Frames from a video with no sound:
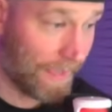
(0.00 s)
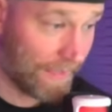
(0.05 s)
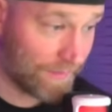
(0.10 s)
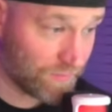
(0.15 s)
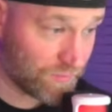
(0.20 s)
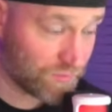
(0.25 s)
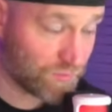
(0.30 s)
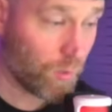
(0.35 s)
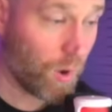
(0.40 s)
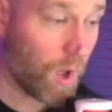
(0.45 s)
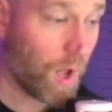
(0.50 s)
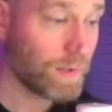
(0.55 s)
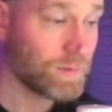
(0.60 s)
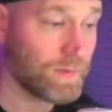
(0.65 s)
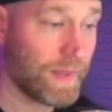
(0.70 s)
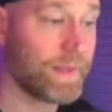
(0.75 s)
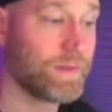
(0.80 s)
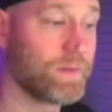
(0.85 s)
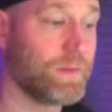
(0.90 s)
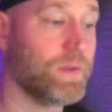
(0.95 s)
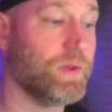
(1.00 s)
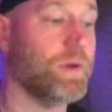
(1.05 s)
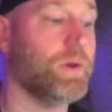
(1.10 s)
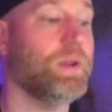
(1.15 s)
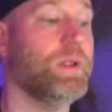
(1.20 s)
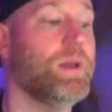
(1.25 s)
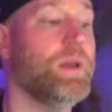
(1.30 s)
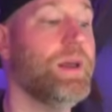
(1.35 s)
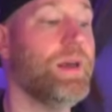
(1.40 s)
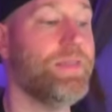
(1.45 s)
and strong
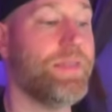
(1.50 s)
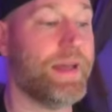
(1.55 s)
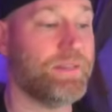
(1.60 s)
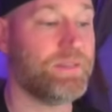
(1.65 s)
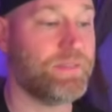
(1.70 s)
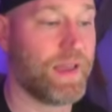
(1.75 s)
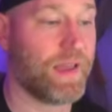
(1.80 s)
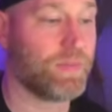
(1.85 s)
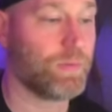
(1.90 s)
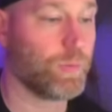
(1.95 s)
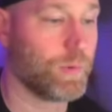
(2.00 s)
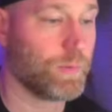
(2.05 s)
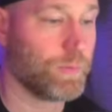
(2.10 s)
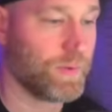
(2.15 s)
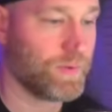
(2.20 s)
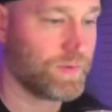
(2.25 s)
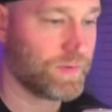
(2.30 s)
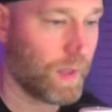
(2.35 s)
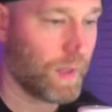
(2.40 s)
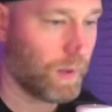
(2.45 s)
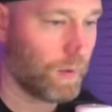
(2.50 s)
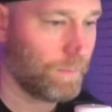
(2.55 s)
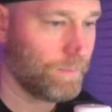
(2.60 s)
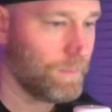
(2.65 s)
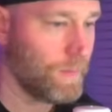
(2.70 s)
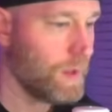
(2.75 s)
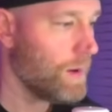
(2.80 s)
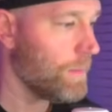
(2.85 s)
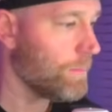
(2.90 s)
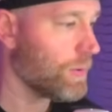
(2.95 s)
likelihood that death would result,